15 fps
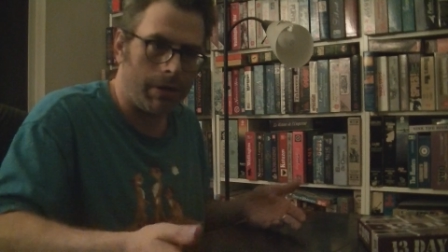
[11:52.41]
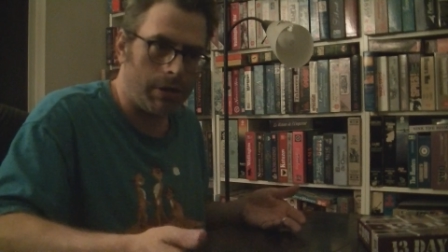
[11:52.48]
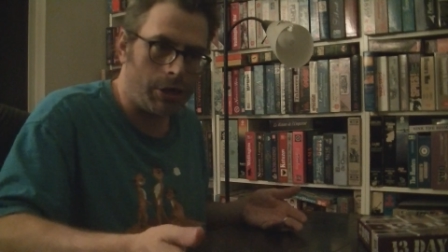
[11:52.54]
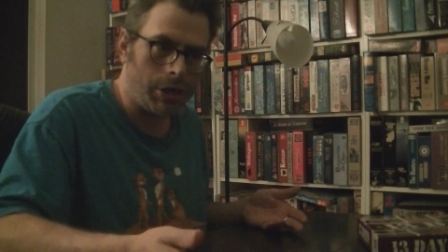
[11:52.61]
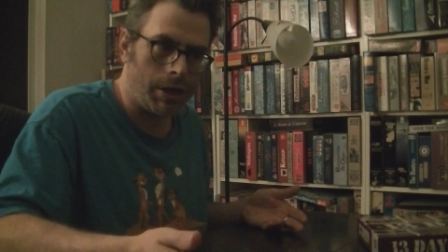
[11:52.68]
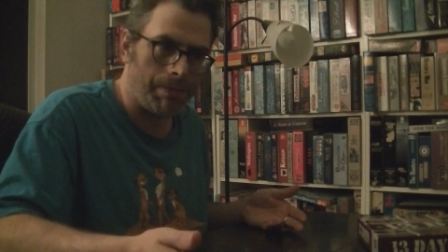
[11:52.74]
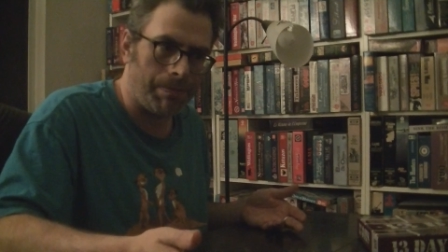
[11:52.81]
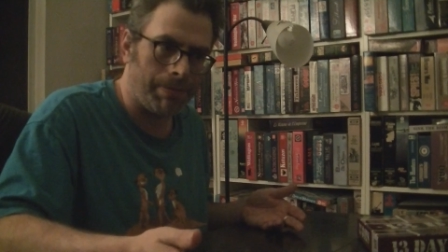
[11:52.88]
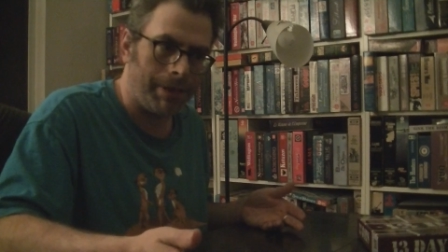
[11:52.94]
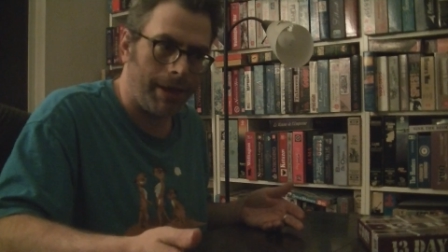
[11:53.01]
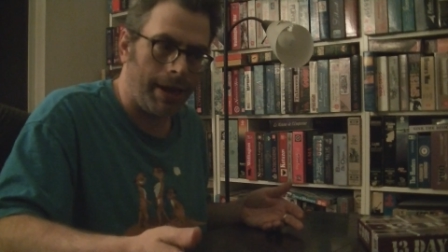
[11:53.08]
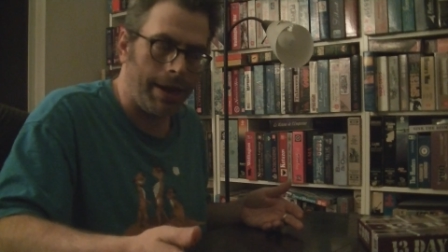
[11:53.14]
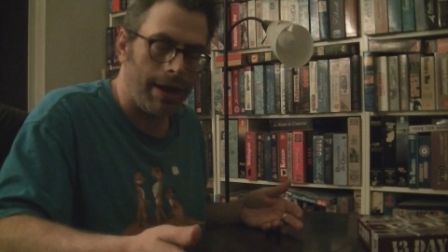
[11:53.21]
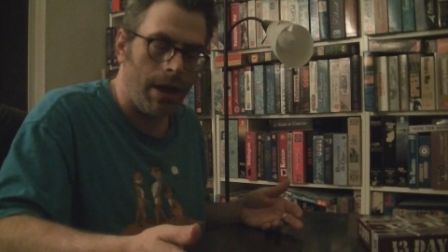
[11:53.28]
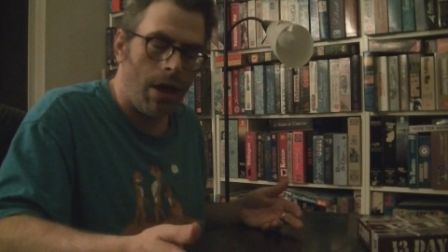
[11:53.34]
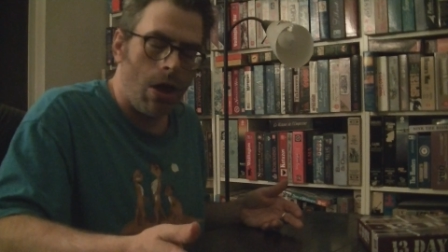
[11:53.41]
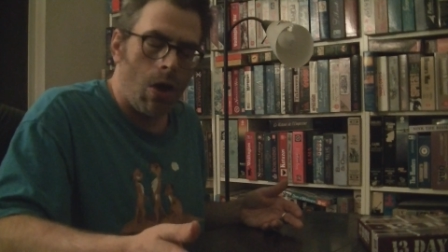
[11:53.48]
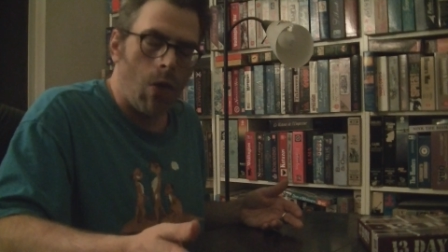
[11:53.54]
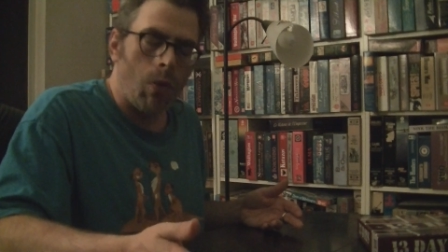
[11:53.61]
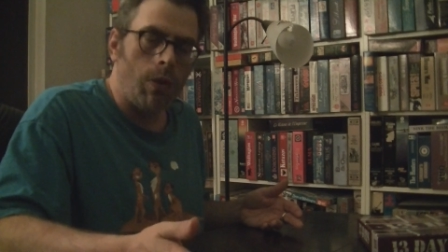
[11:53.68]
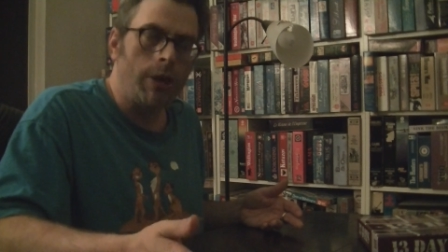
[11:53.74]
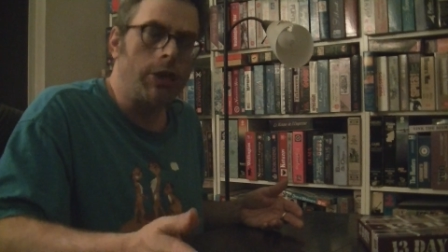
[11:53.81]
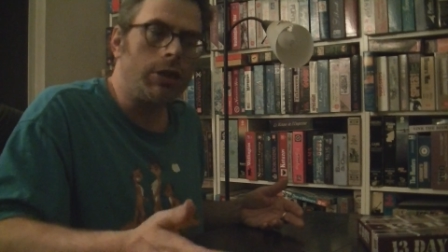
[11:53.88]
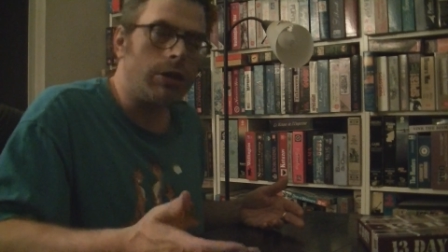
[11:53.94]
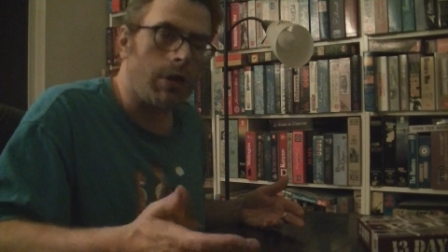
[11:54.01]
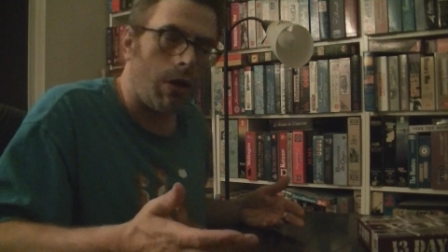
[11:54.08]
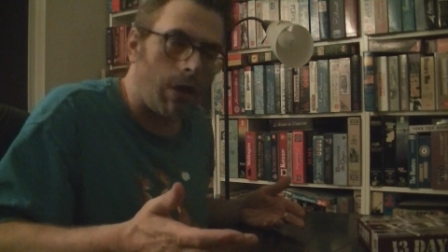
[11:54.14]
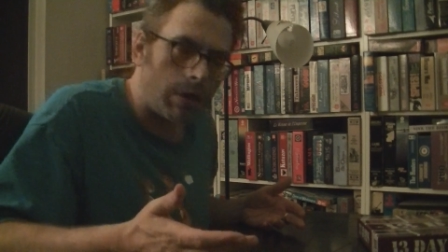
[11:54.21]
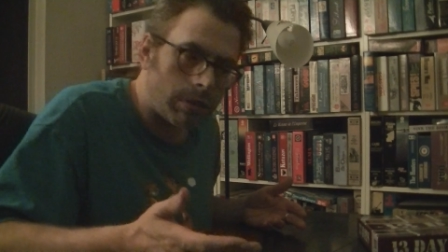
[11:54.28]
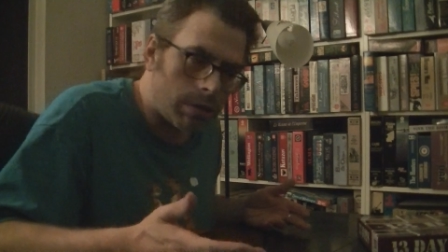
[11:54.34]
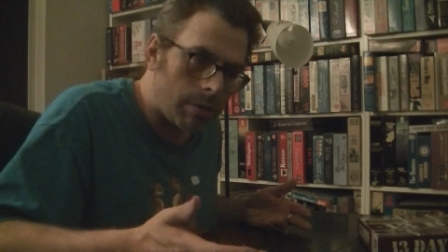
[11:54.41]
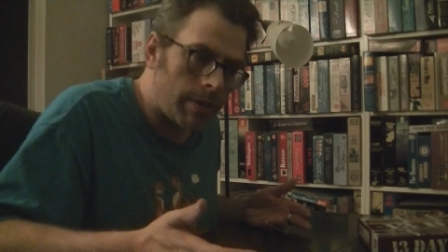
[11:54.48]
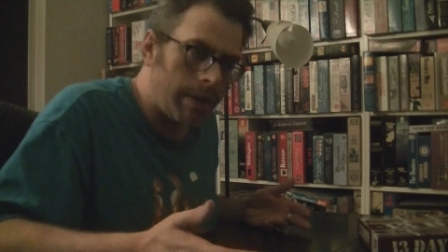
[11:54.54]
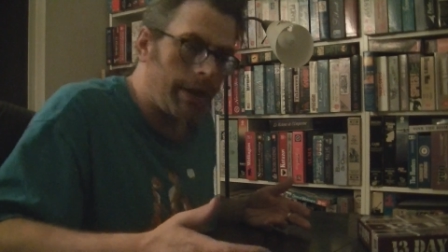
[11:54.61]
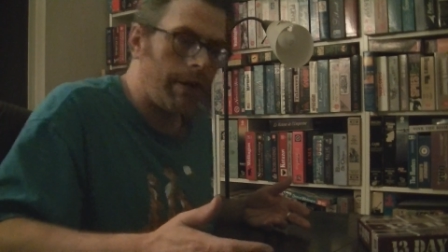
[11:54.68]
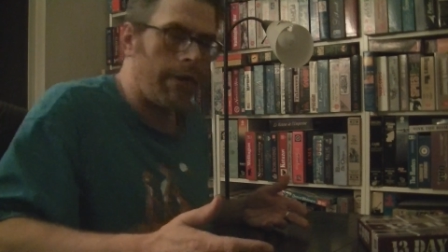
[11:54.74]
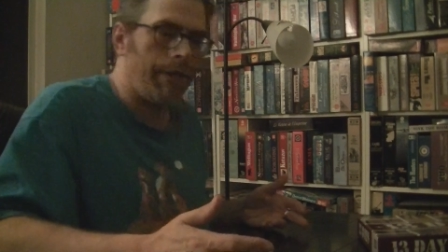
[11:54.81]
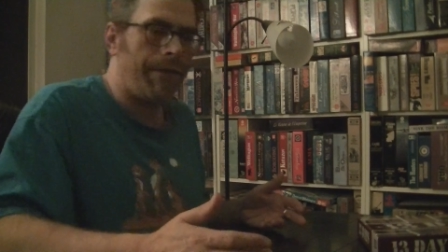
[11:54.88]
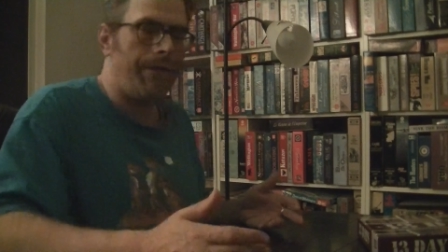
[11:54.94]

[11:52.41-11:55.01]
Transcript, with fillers: chip play, which is also inter.